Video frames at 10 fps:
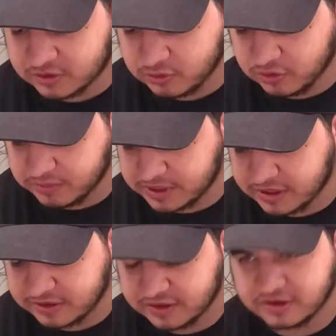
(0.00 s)
cool
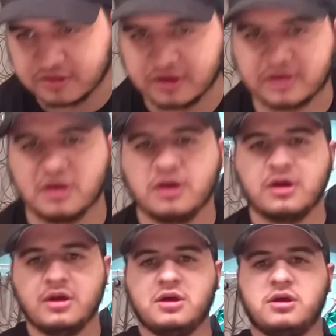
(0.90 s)
because then it's like
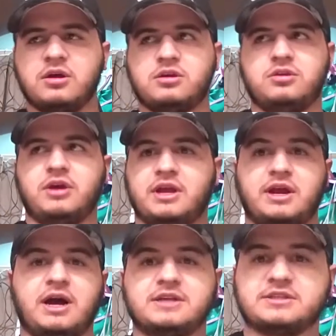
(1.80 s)
you get to
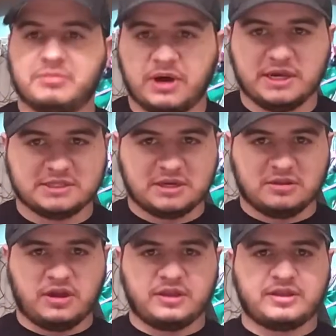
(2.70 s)
customize a
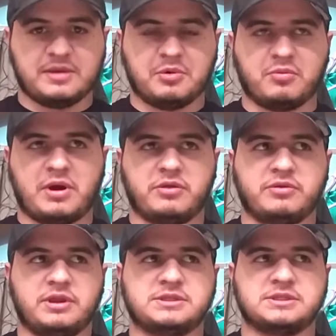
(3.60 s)
lightsaber rather
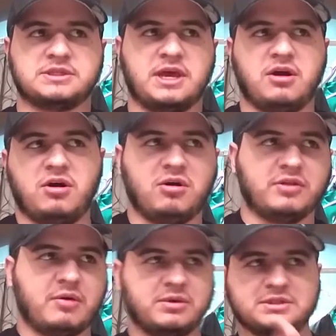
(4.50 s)
than just say, oh,
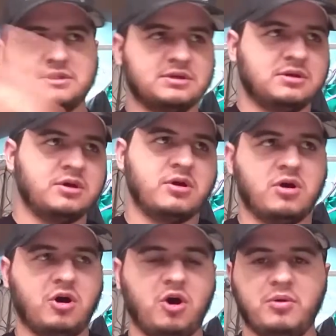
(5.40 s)
that one's
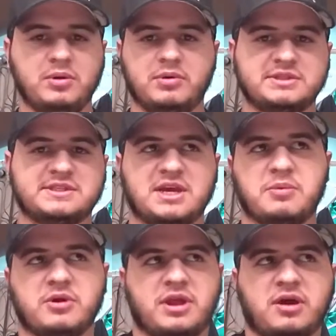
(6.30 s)
Obi-Wan's
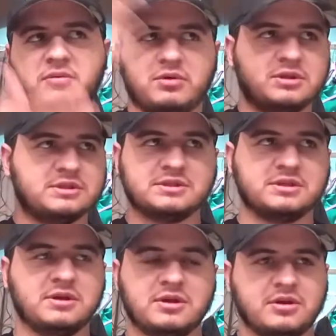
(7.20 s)
saber, that
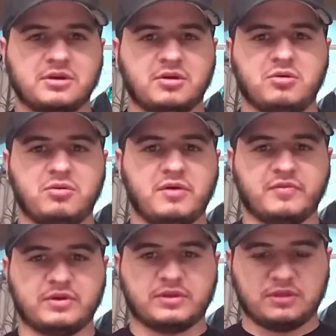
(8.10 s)
one's,
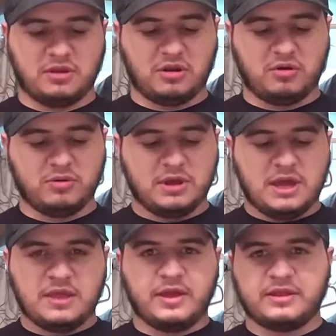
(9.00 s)
whoever's,
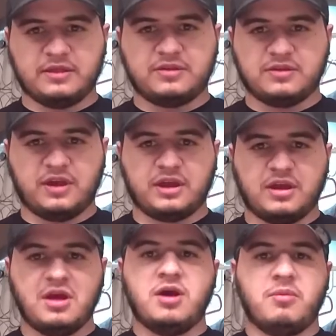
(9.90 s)
like this is like
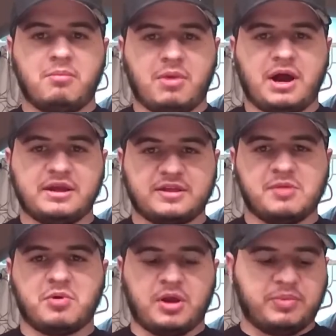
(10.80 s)
my
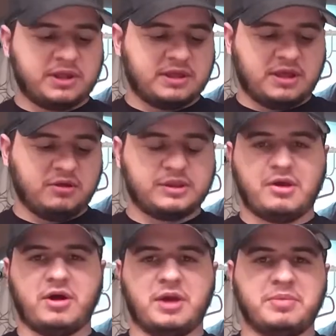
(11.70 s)
saber. I picked the hilt
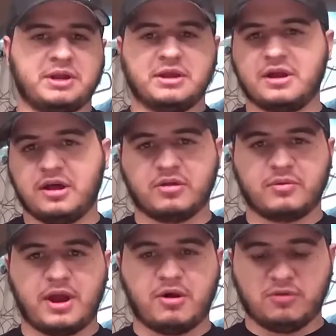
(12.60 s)
out, I picked the color
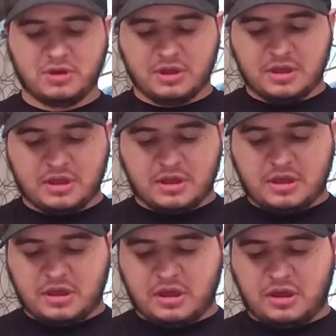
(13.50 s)
out,
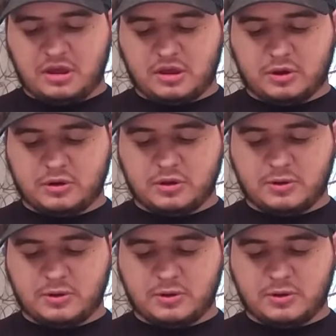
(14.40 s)
and